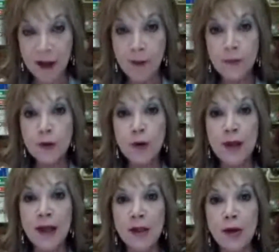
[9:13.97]
so
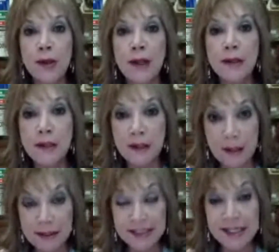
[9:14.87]
that you can
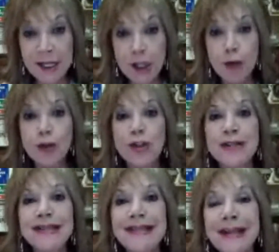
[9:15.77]
continue to
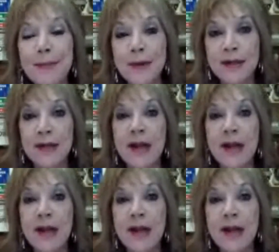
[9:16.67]
deepen